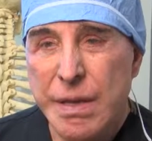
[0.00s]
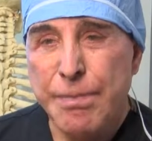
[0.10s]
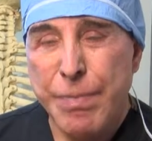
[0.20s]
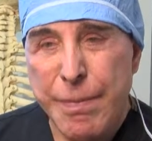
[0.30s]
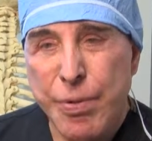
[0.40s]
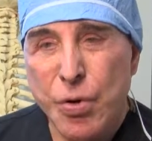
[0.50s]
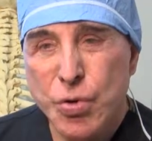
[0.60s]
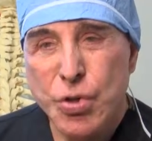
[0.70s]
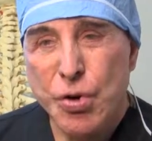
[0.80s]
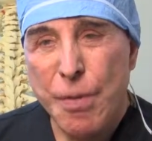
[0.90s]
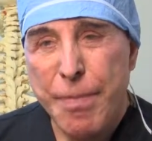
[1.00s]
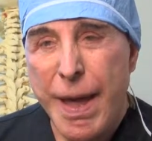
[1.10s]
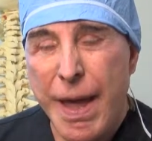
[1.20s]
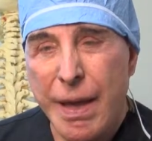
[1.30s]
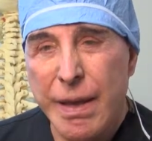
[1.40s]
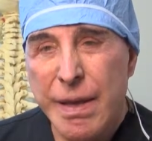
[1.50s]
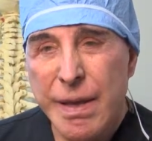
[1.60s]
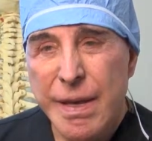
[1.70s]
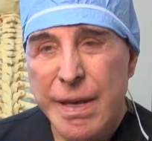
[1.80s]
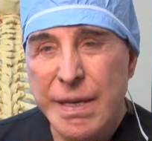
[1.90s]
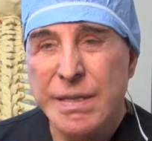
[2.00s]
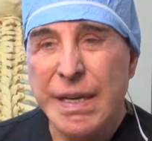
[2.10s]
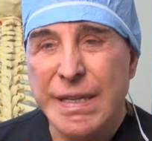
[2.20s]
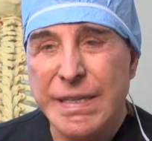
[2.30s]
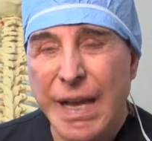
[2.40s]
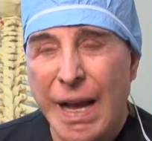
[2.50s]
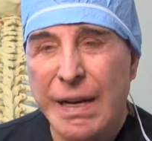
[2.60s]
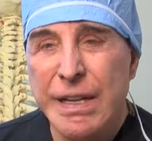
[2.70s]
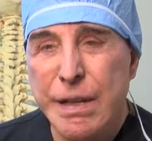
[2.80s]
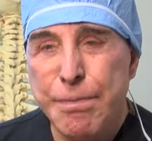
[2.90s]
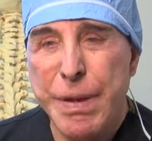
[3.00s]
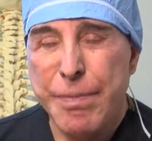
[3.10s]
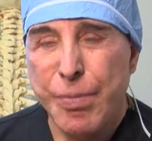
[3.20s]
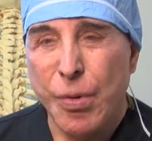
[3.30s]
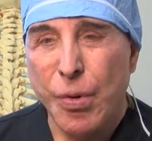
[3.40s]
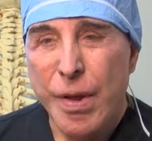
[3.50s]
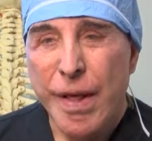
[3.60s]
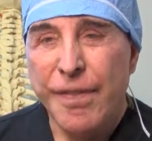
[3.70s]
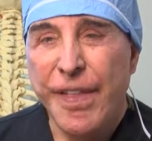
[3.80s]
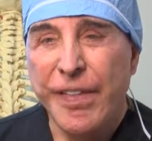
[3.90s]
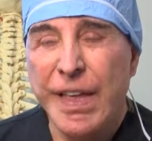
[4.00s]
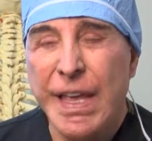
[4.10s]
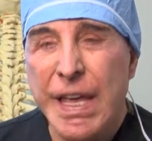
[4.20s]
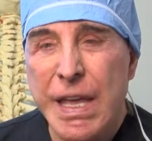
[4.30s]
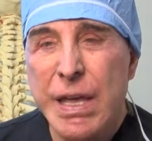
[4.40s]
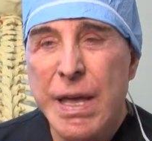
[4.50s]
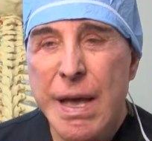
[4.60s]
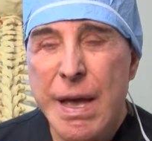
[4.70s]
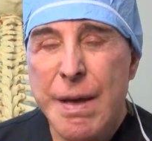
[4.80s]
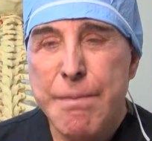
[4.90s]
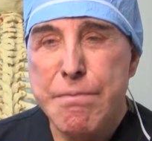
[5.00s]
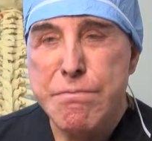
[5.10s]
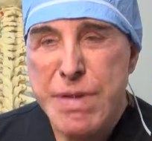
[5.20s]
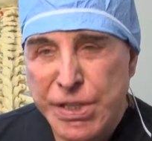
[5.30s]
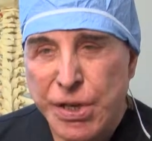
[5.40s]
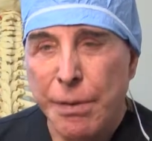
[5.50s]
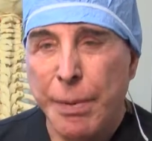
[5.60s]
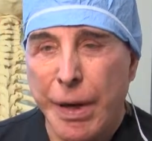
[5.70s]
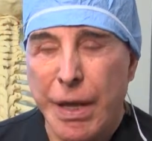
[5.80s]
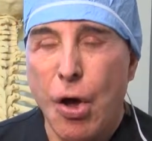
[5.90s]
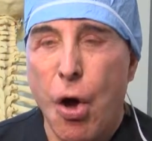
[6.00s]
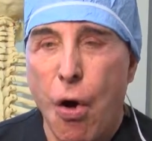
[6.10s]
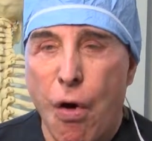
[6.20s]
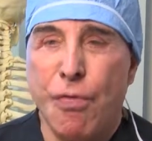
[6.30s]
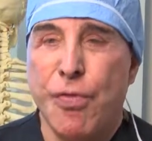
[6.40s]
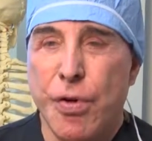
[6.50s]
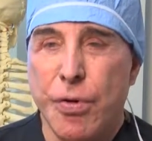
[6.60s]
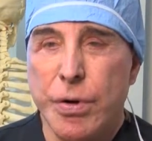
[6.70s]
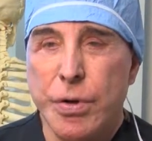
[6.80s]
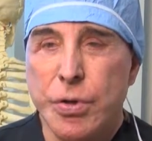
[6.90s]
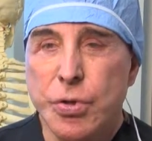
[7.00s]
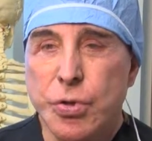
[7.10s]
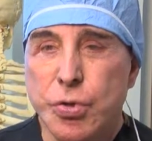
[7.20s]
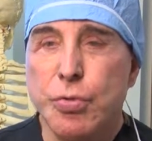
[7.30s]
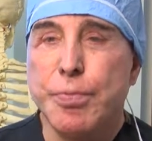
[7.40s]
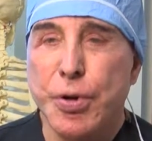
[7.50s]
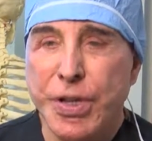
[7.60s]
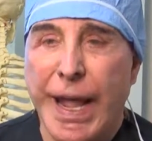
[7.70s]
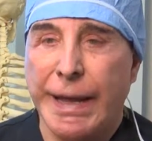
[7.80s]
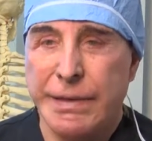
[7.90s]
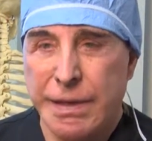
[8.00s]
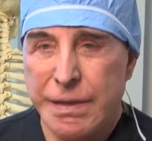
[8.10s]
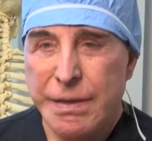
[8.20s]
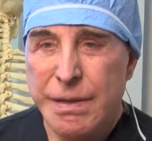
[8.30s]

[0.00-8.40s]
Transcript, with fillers: the people who's going to pay is exactly the people that he miserably offered to protect.